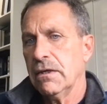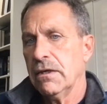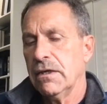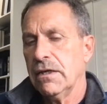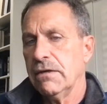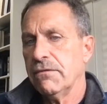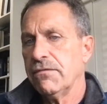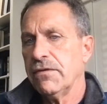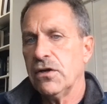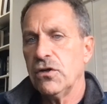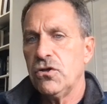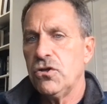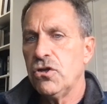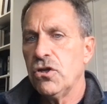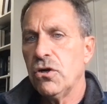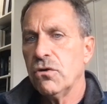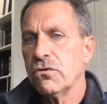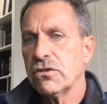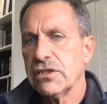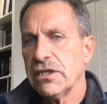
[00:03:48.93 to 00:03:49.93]
And I found
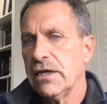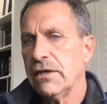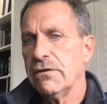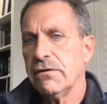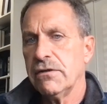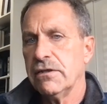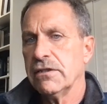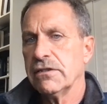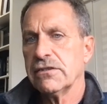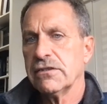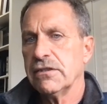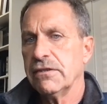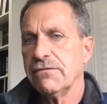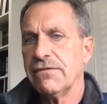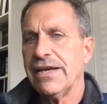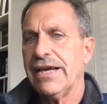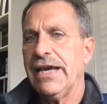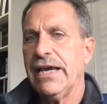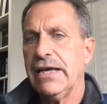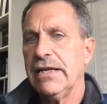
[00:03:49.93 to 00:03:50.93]
no tenderness
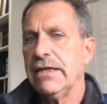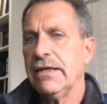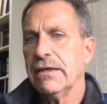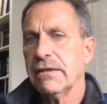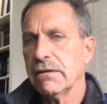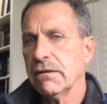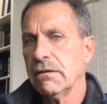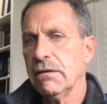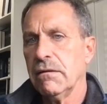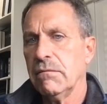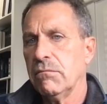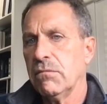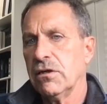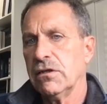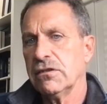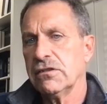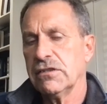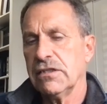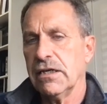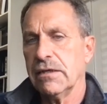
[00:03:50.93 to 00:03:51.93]
of any of the
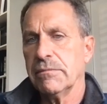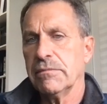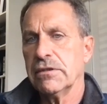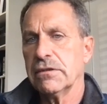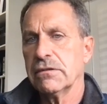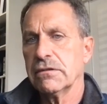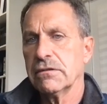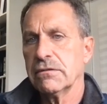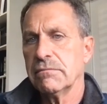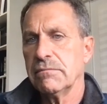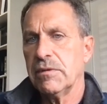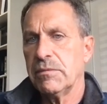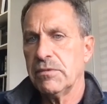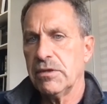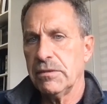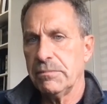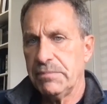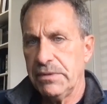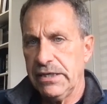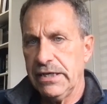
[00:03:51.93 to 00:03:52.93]
lumbar segments. Remember,
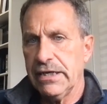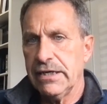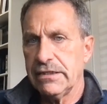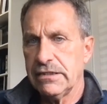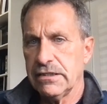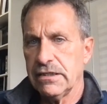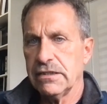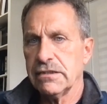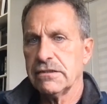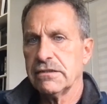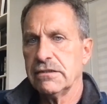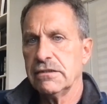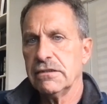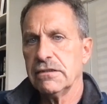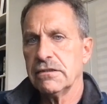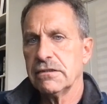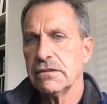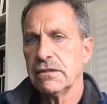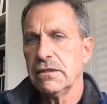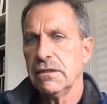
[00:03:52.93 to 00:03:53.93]
the PA test
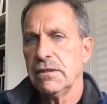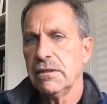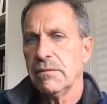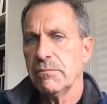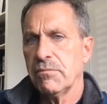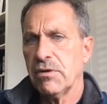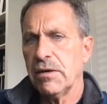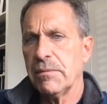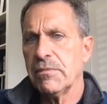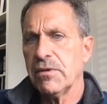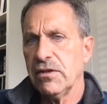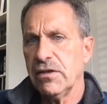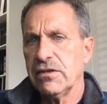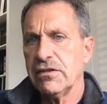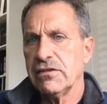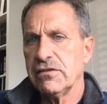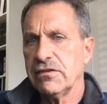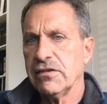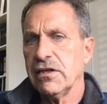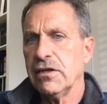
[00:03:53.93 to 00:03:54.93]
is primarily
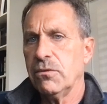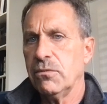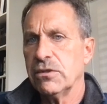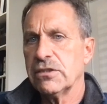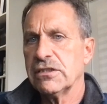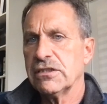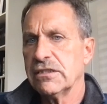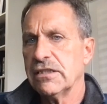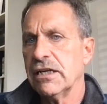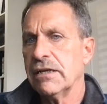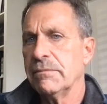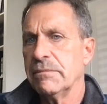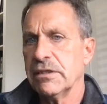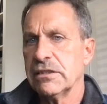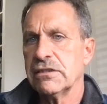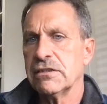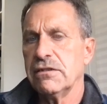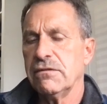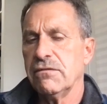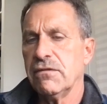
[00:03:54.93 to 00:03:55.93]
to tell you what
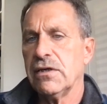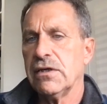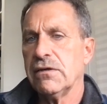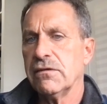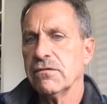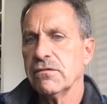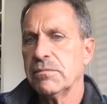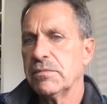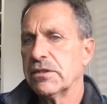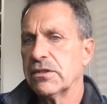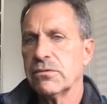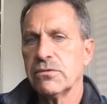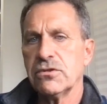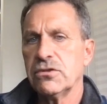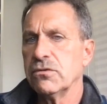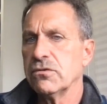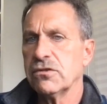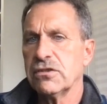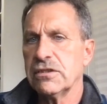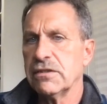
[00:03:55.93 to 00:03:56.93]
segment's involved. But there was
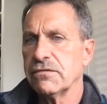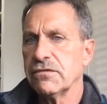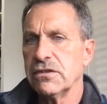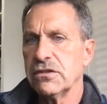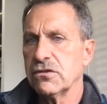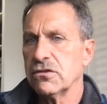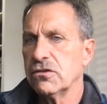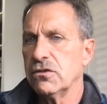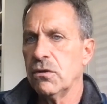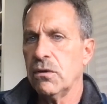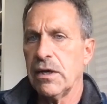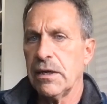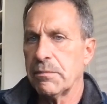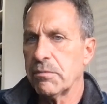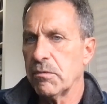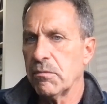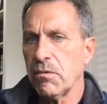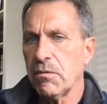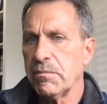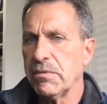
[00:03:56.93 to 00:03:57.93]
no stiffness, no
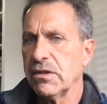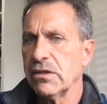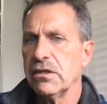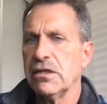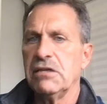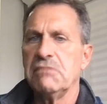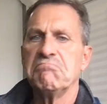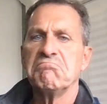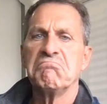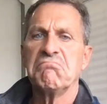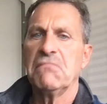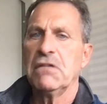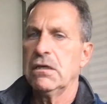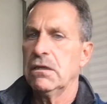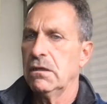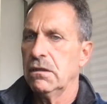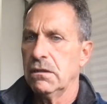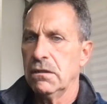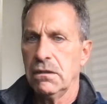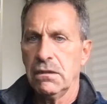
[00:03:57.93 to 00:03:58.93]
hypermobility,
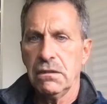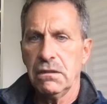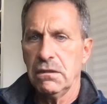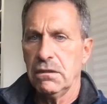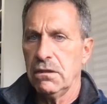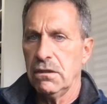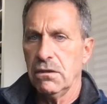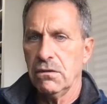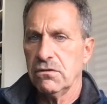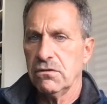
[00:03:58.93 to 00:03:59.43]
no